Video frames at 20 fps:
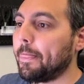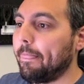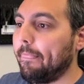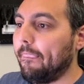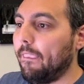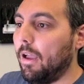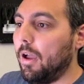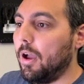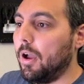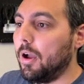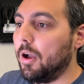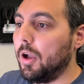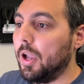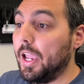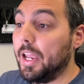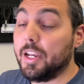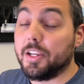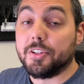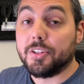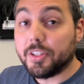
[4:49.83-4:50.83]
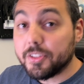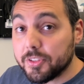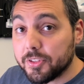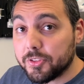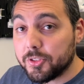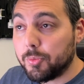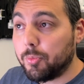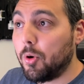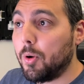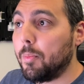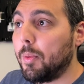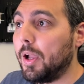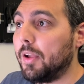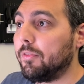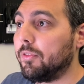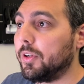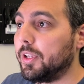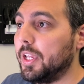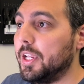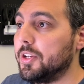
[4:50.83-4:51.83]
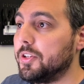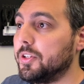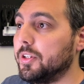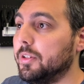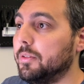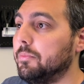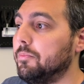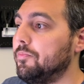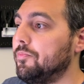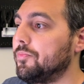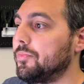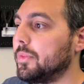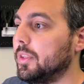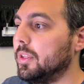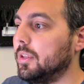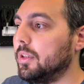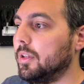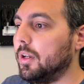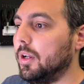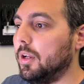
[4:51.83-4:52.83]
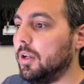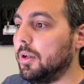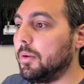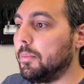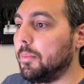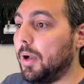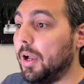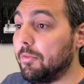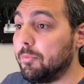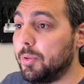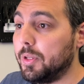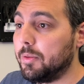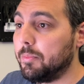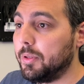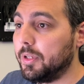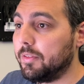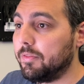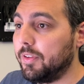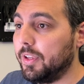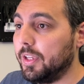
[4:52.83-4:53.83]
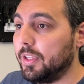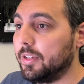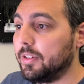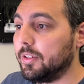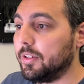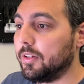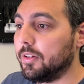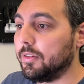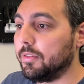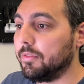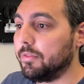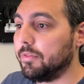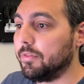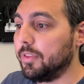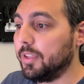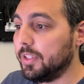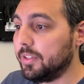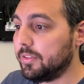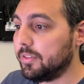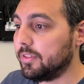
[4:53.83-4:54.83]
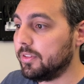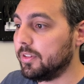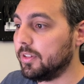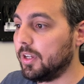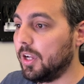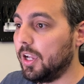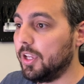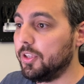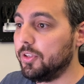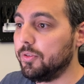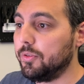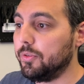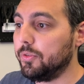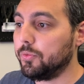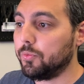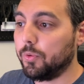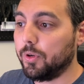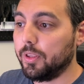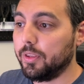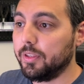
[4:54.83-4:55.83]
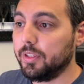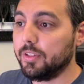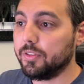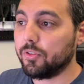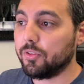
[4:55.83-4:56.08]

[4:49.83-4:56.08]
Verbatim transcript: uh, and it doesn't support bifurcation, Um, I've been a big fan of this. I use one of these